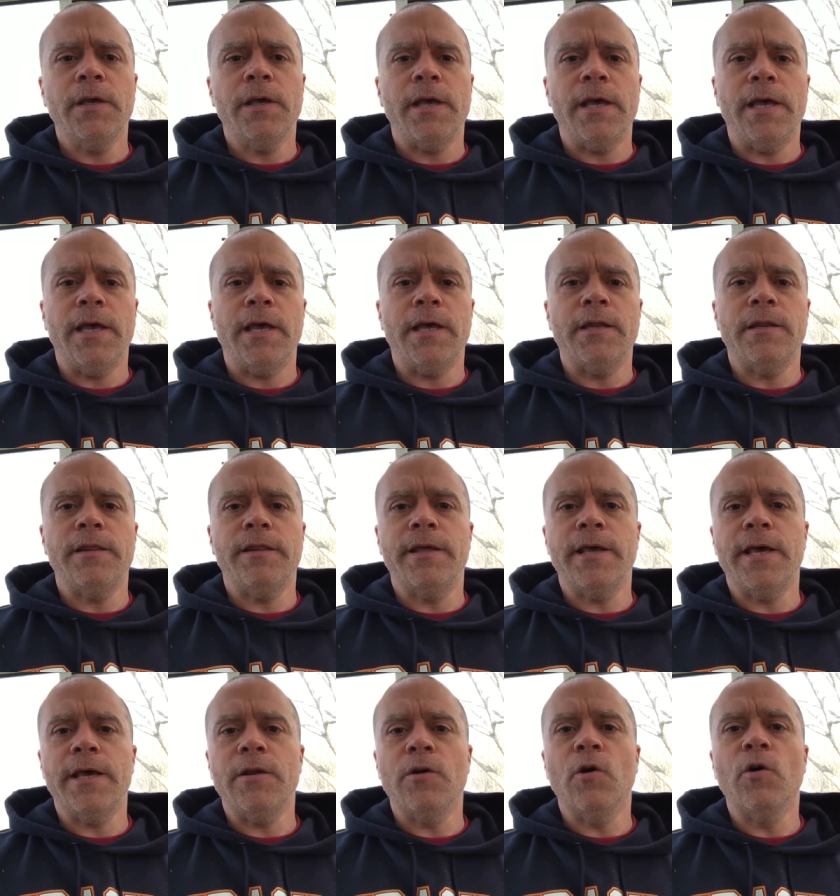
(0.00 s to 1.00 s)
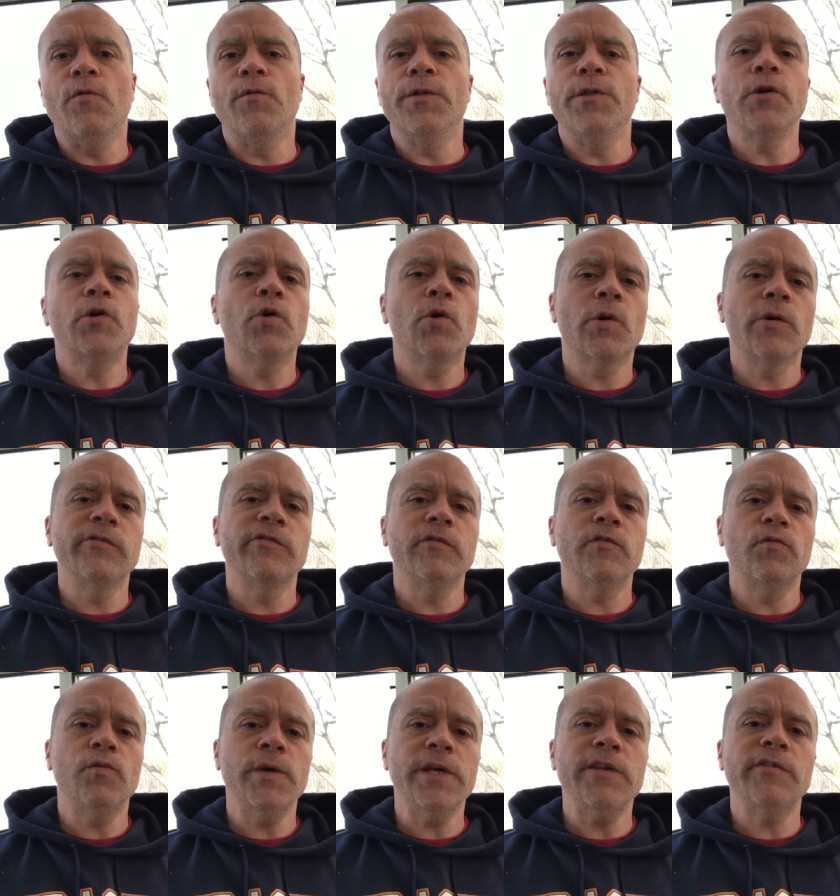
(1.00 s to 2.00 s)
and then over the course
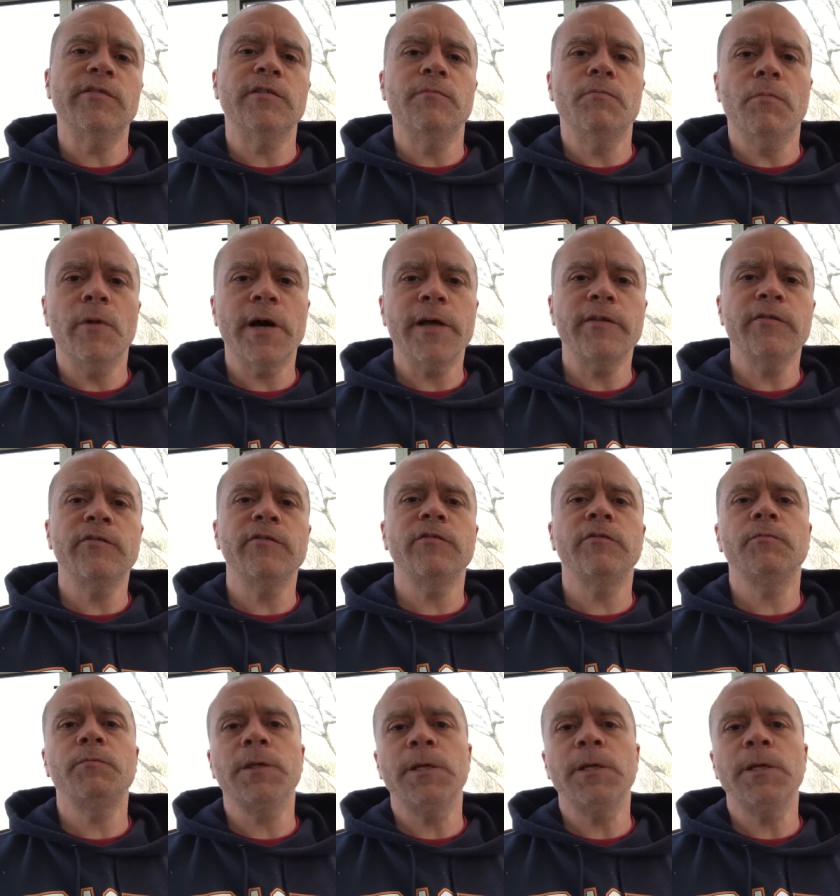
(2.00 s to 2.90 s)
of weeks and months,